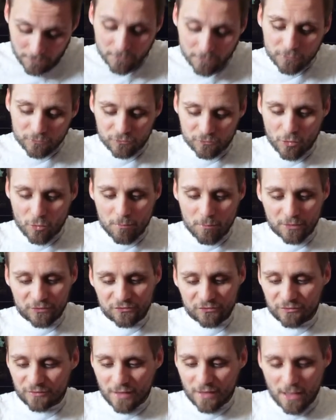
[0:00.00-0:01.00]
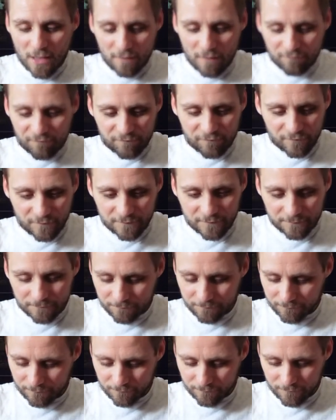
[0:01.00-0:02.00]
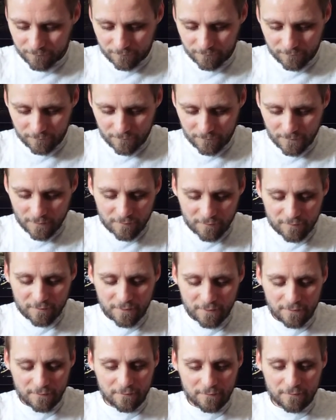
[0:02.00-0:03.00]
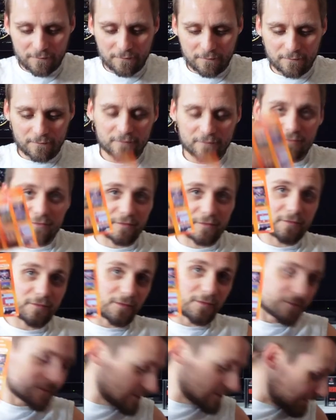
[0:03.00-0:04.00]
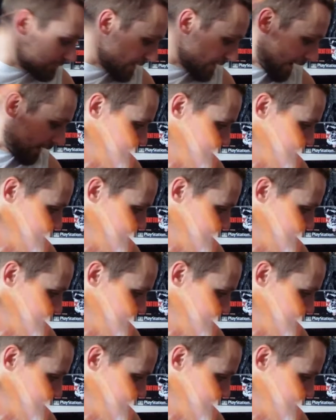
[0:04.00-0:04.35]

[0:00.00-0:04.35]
So much stuff. I think that's a, a slip there.